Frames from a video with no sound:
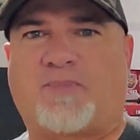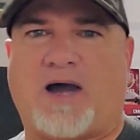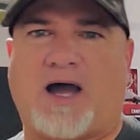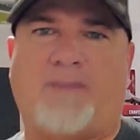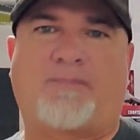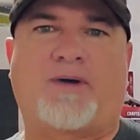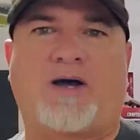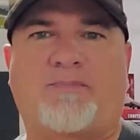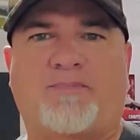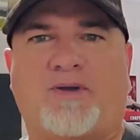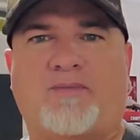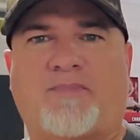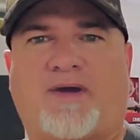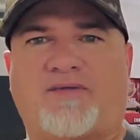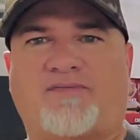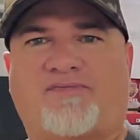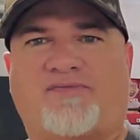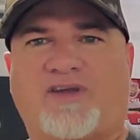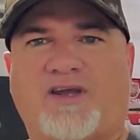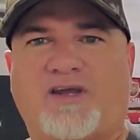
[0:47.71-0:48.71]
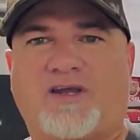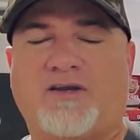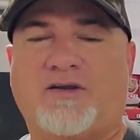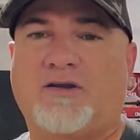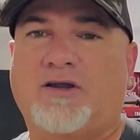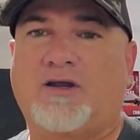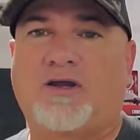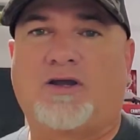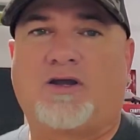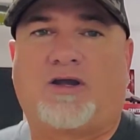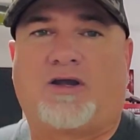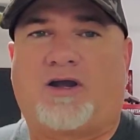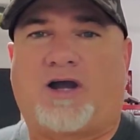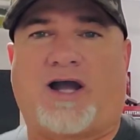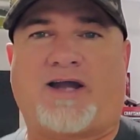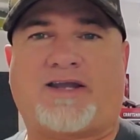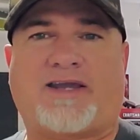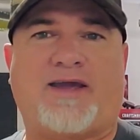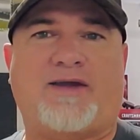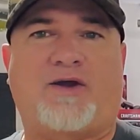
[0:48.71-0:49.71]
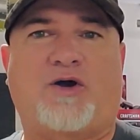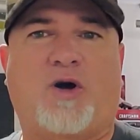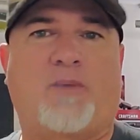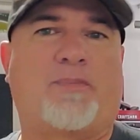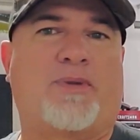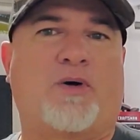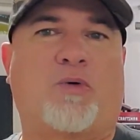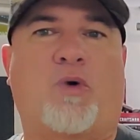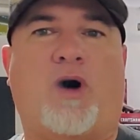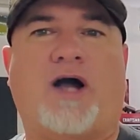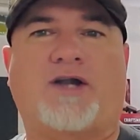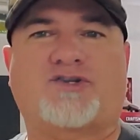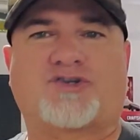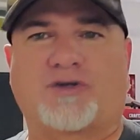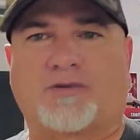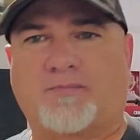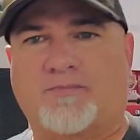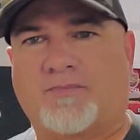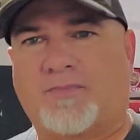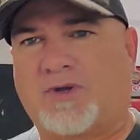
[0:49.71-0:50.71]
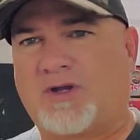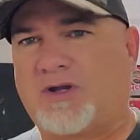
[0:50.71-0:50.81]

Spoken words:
pop up in my feed, I can't help but watch them.